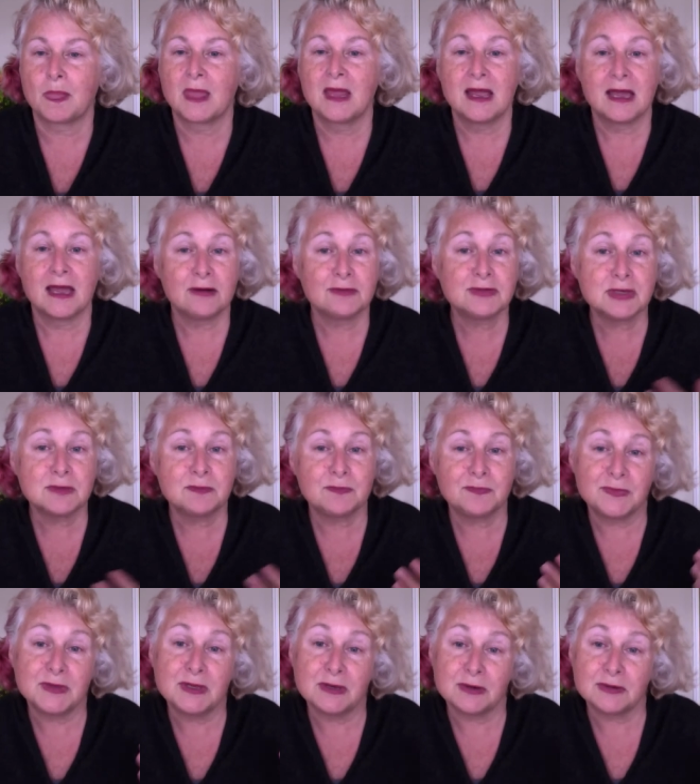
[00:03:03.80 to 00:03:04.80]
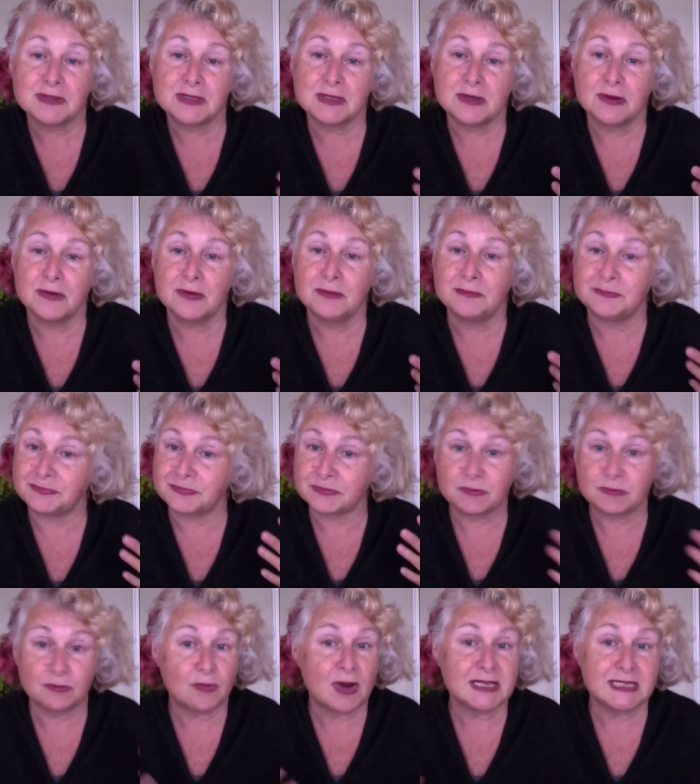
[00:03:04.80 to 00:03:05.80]
and also so
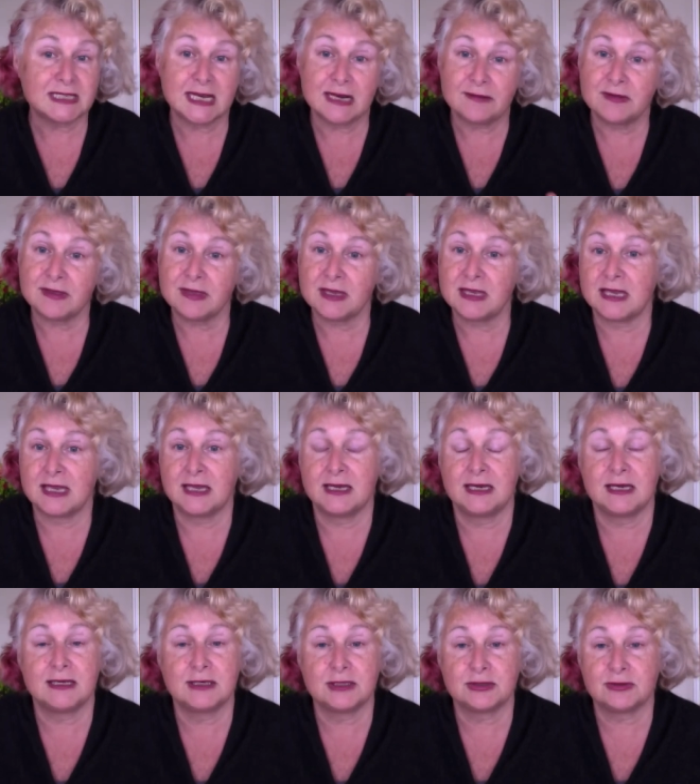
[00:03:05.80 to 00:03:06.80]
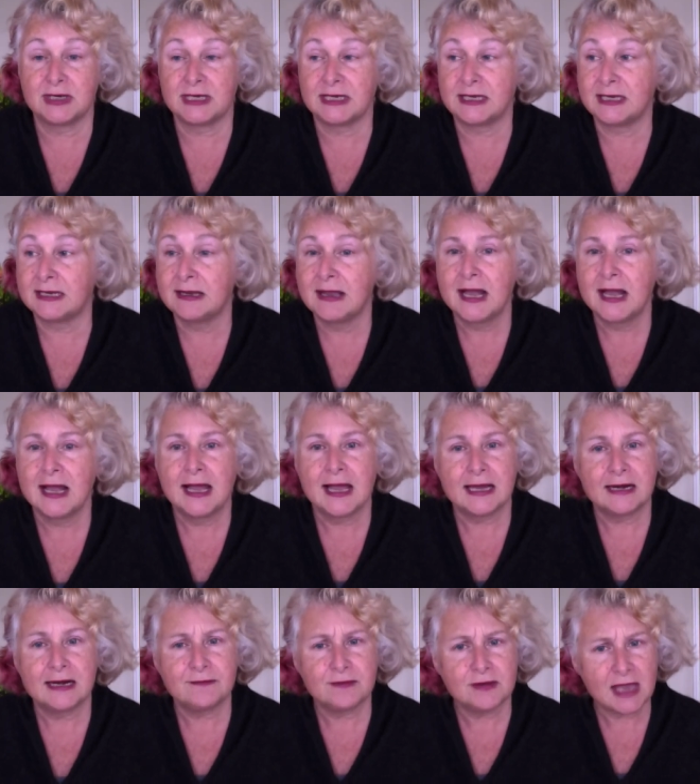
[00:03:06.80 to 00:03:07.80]
write down everything you're eating and drinking,
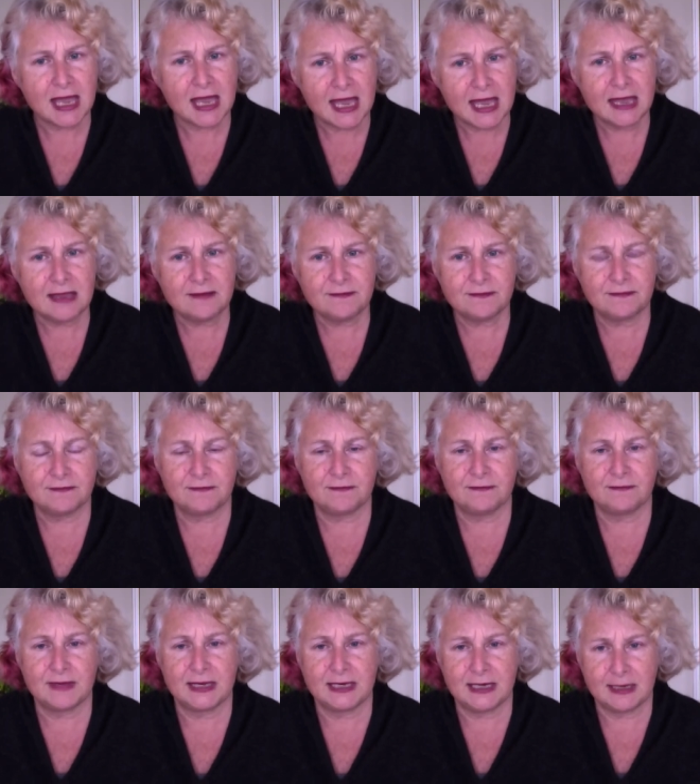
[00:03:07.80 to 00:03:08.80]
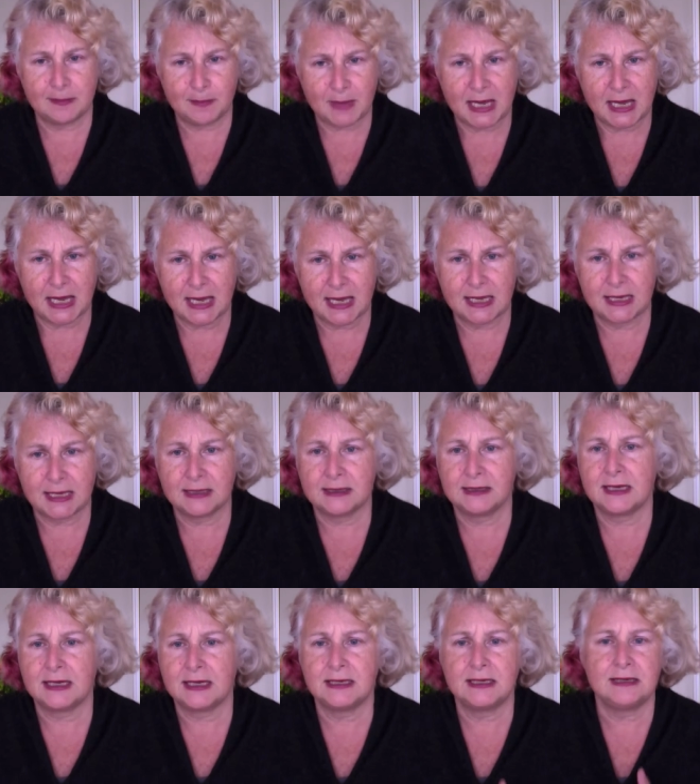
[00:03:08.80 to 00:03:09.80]
and if you have any pain,
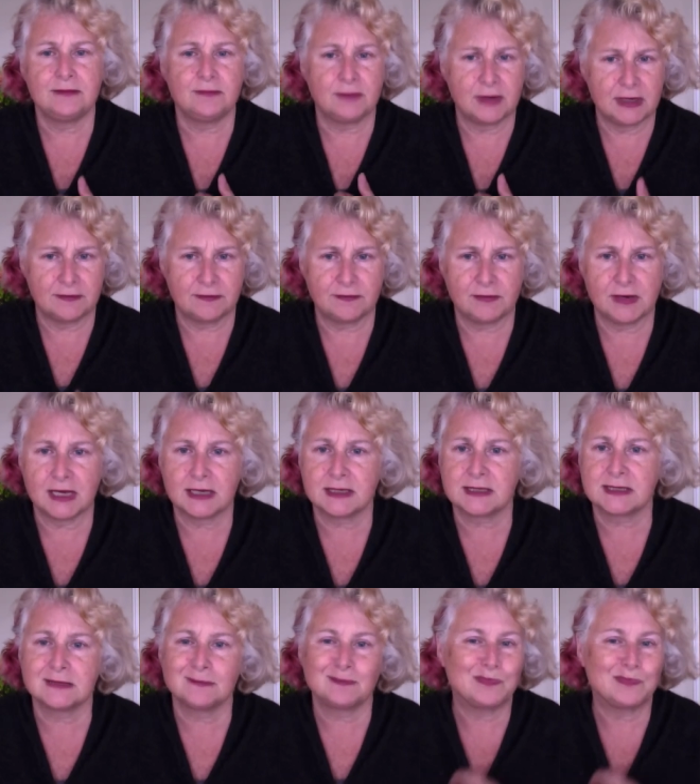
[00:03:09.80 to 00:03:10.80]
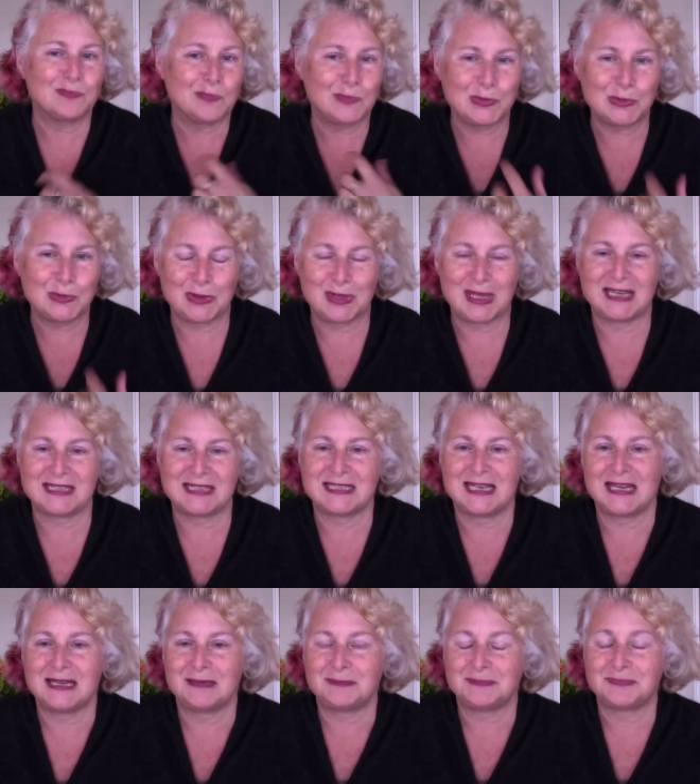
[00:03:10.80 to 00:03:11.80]
any reflux, put that
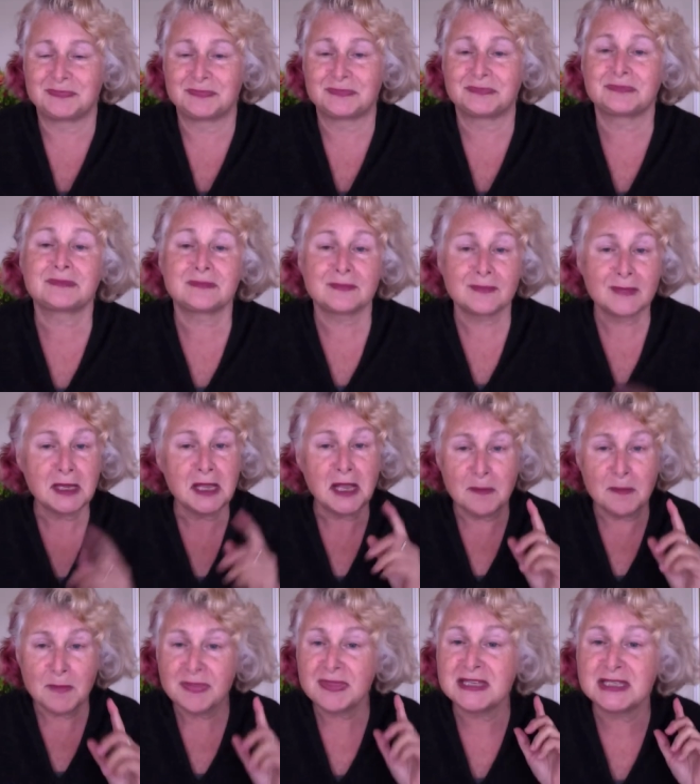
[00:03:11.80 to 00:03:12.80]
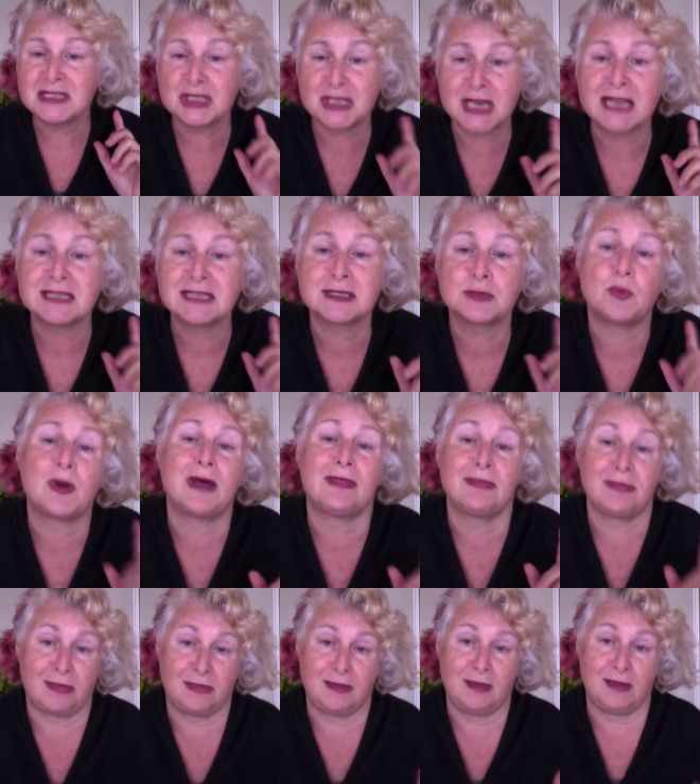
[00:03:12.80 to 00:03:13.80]
down. But there's just one
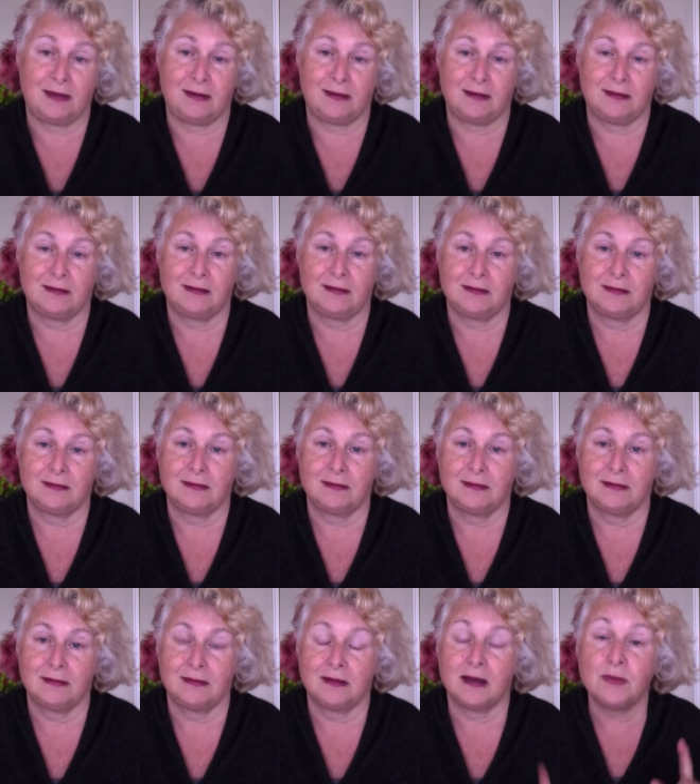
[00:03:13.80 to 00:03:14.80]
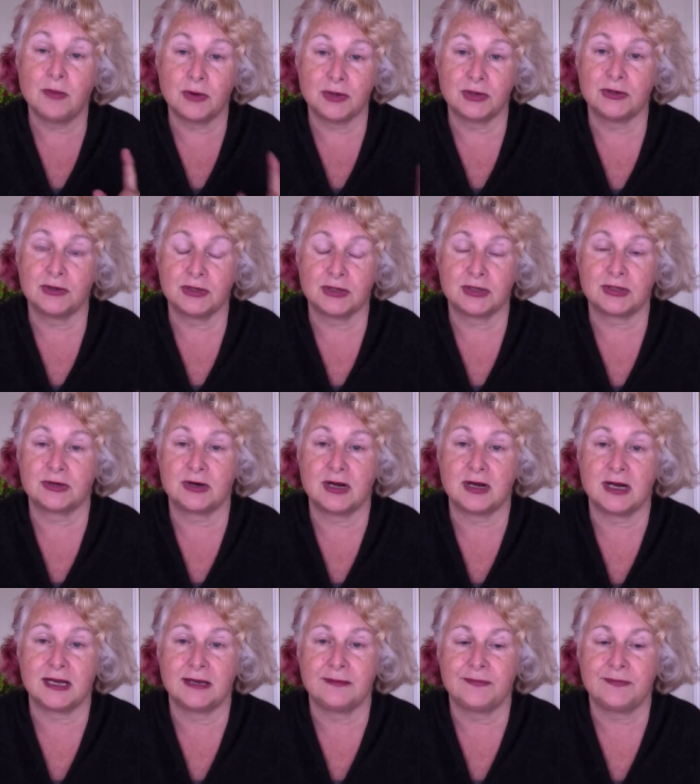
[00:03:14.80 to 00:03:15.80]
thing I want you to
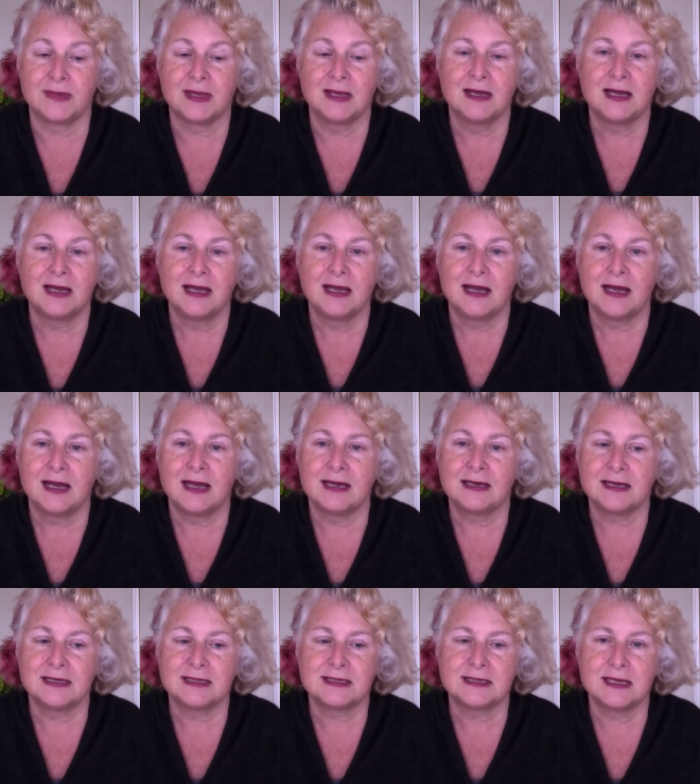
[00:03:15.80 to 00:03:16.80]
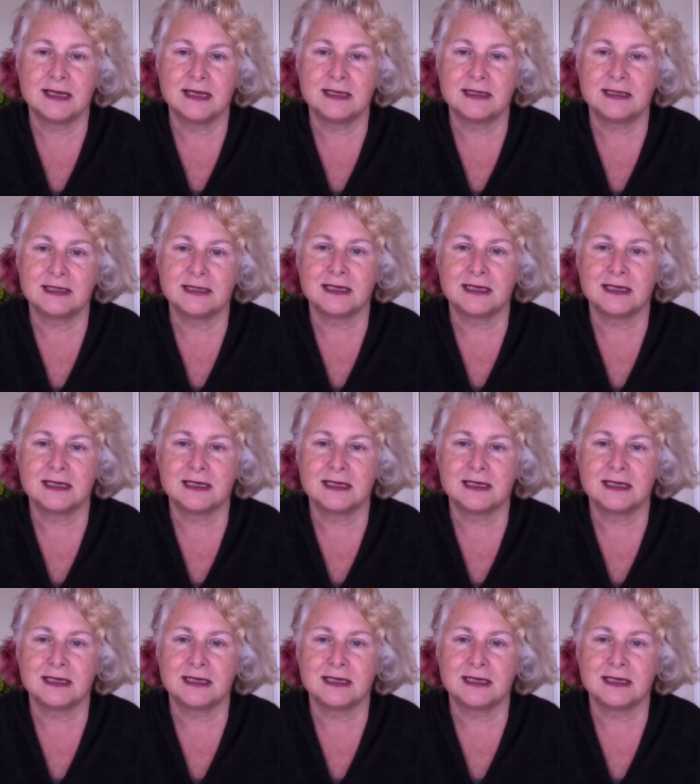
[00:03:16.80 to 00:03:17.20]
try. And I said,